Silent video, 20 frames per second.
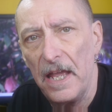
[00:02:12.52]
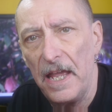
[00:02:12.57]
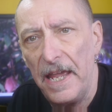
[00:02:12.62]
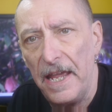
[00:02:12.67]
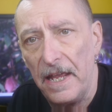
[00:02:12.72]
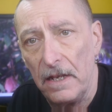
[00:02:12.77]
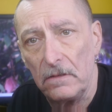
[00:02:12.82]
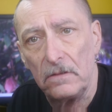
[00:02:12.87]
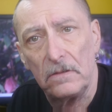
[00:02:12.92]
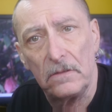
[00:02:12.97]

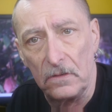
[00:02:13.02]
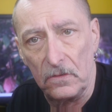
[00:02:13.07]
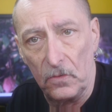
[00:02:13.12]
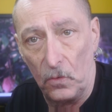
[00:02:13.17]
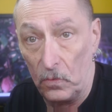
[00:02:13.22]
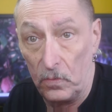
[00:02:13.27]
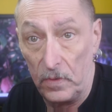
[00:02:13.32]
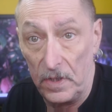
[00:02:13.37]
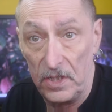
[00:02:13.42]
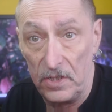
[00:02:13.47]
it
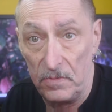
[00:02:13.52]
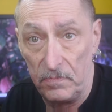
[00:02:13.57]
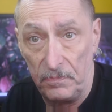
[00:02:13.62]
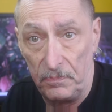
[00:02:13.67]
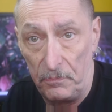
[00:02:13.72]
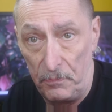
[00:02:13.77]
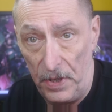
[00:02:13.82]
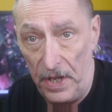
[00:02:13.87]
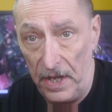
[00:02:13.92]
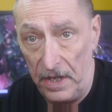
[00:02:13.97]
always
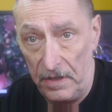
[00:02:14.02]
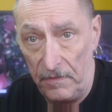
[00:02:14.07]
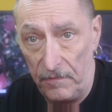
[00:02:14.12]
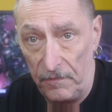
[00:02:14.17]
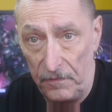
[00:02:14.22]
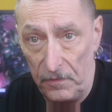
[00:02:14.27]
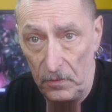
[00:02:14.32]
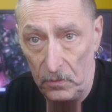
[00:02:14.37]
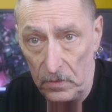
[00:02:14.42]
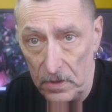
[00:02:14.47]
behaved
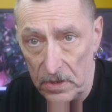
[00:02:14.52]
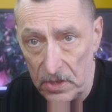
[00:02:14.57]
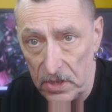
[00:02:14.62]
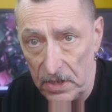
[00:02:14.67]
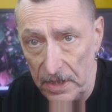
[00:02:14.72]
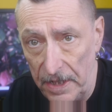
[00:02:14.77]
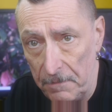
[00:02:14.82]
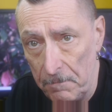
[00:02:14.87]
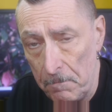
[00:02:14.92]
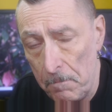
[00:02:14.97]

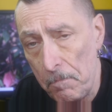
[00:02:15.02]
flawlessly.